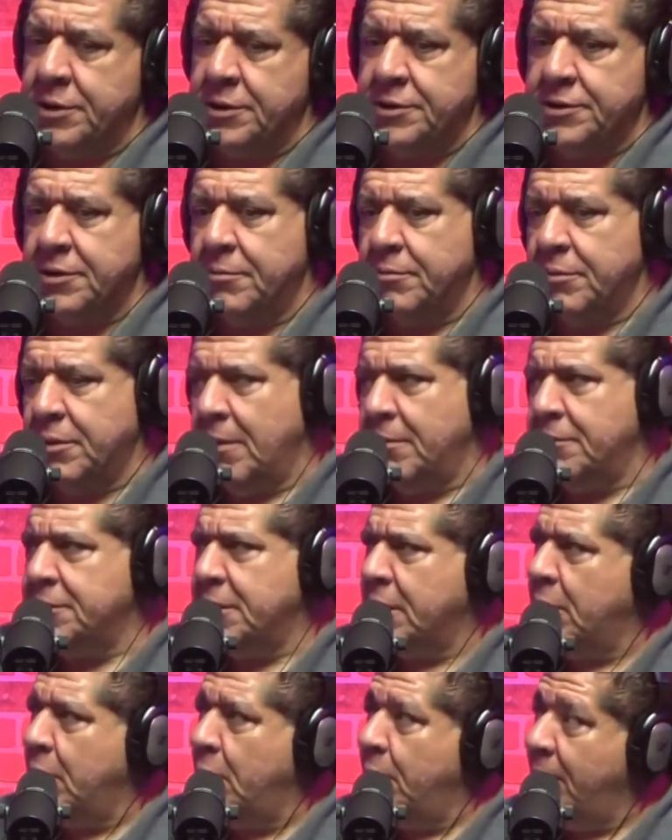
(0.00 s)
And
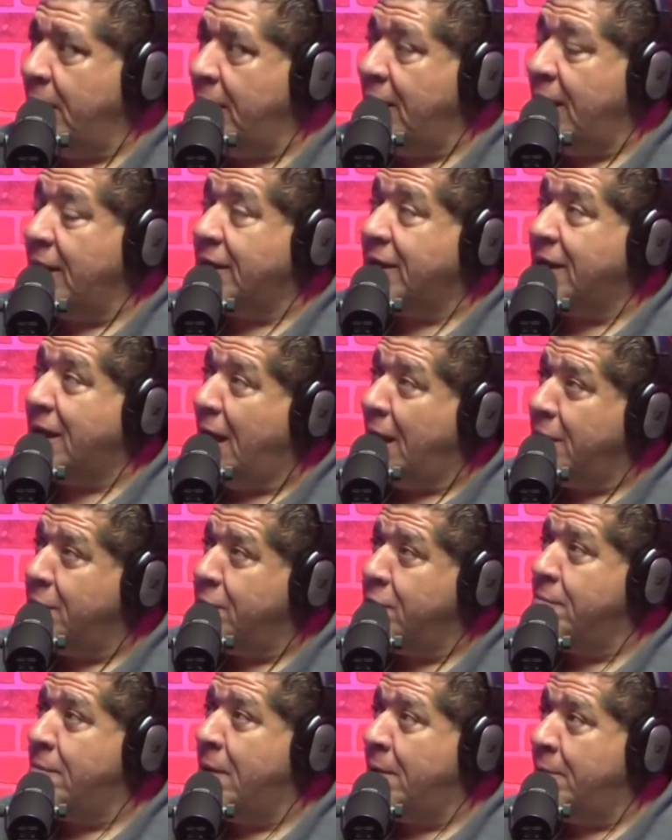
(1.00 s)
sometimes I go, man, I kind
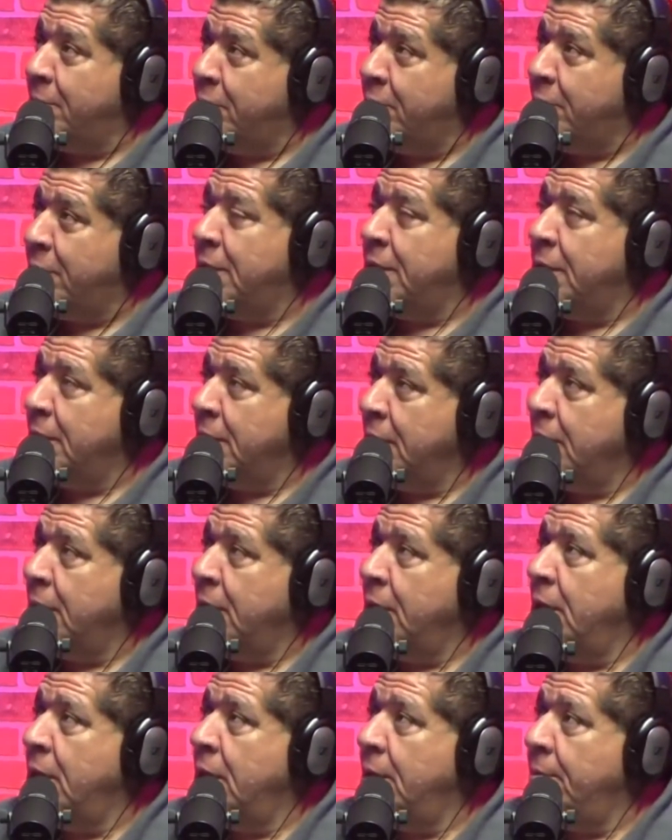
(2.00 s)
of remember it,
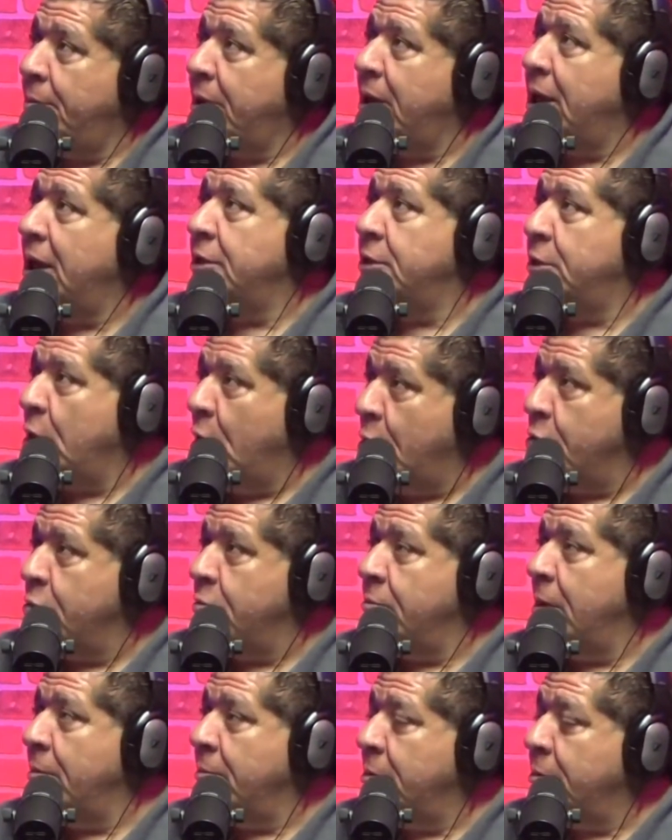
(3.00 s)
but I don't
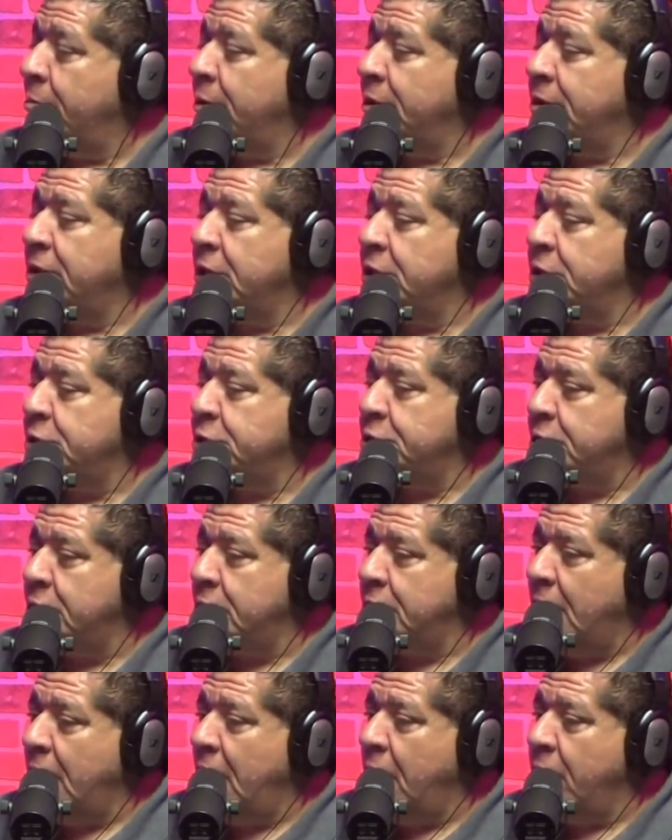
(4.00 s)
remember. But this
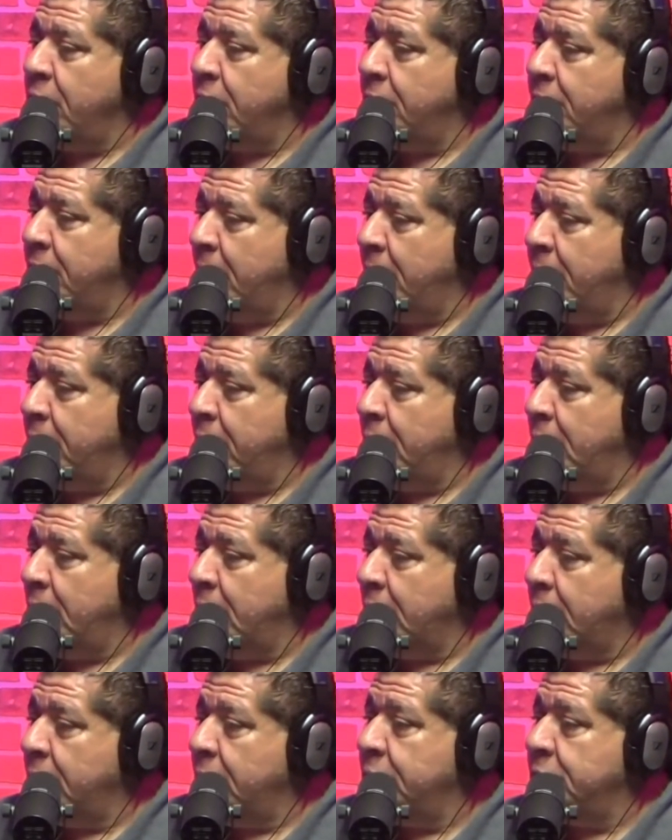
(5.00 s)
shit, I remember
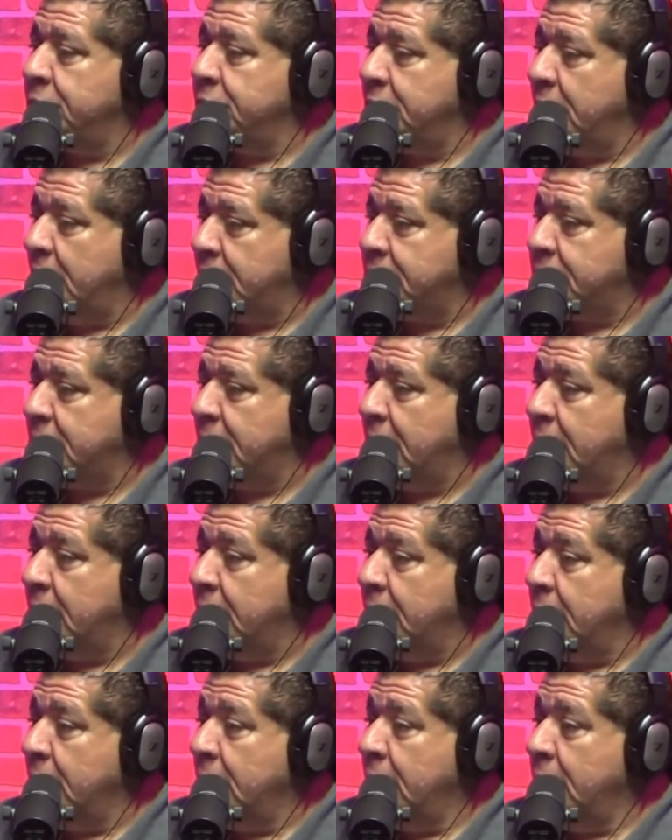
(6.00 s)
like it was yesterday.
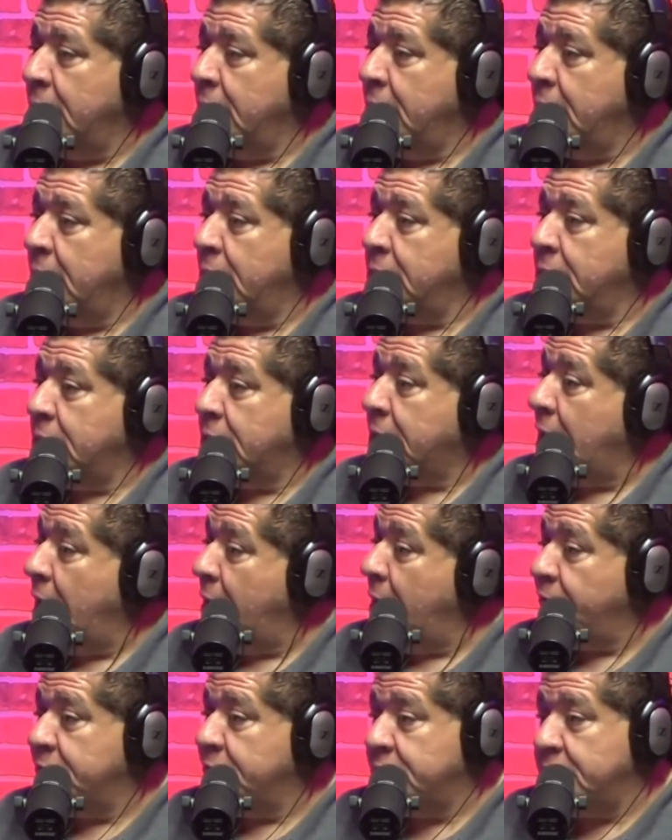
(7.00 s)
The
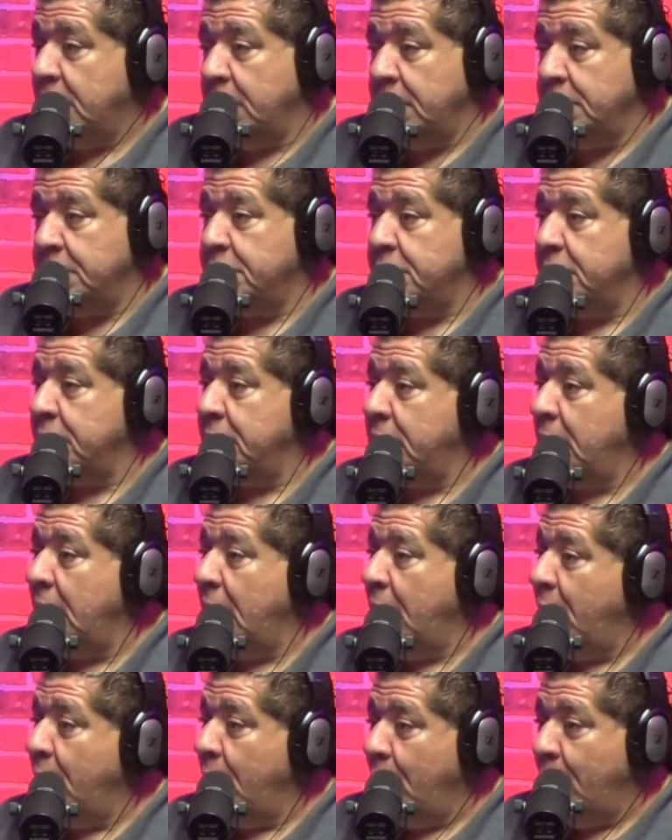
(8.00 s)
conversation,
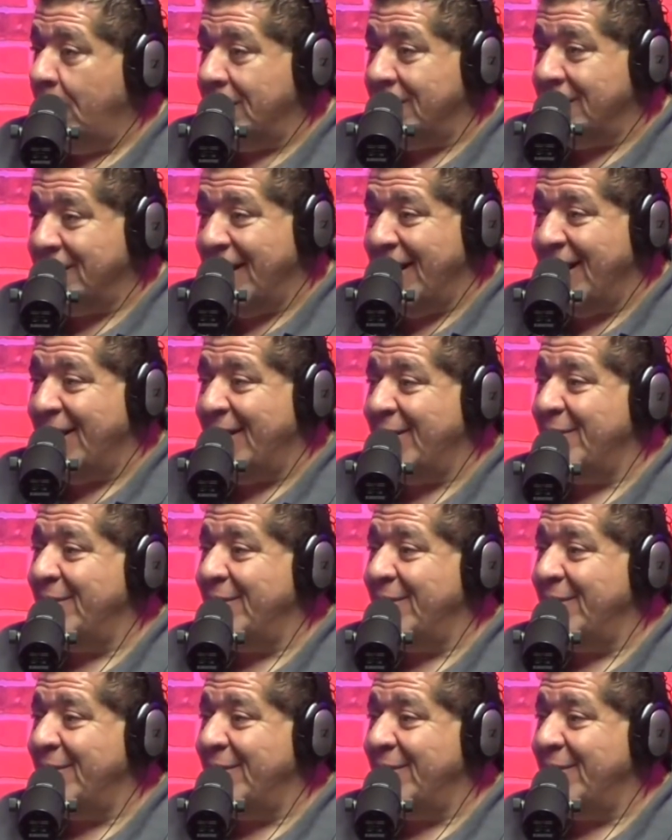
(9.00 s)
how it went down.